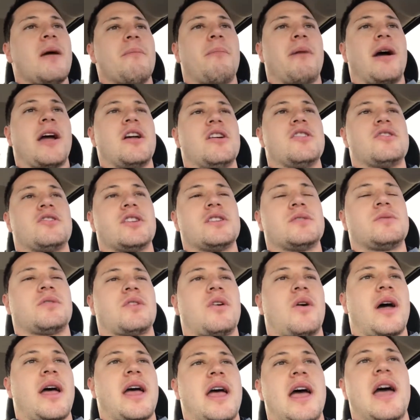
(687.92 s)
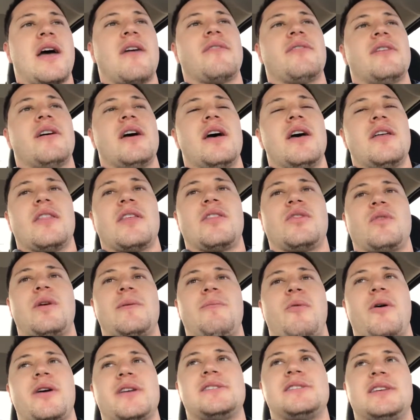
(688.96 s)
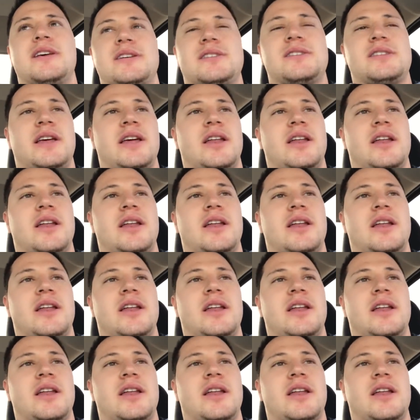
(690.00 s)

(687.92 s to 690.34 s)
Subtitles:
My insurance will know I have the 3.6